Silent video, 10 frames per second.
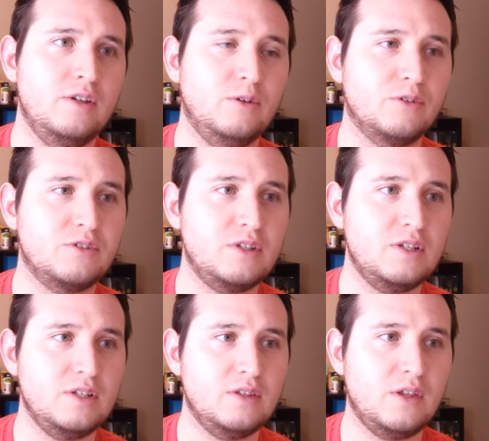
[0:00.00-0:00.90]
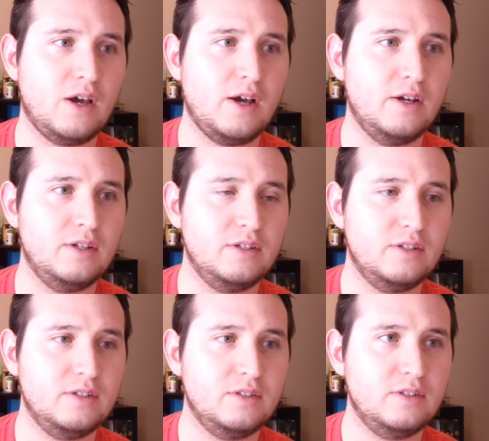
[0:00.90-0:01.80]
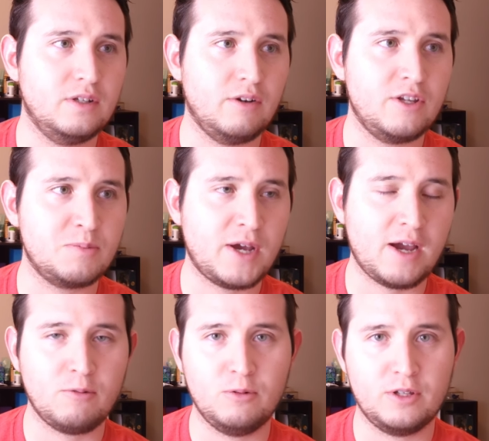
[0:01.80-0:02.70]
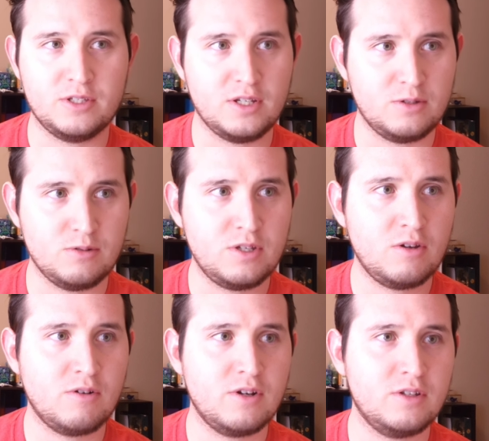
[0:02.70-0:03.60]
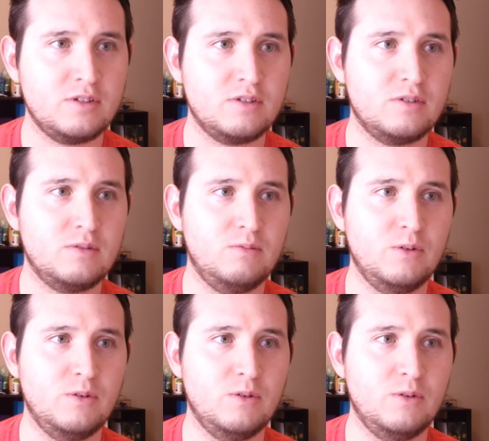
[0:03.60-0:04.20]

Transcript: you'll see that each pack will contain 2 secrets,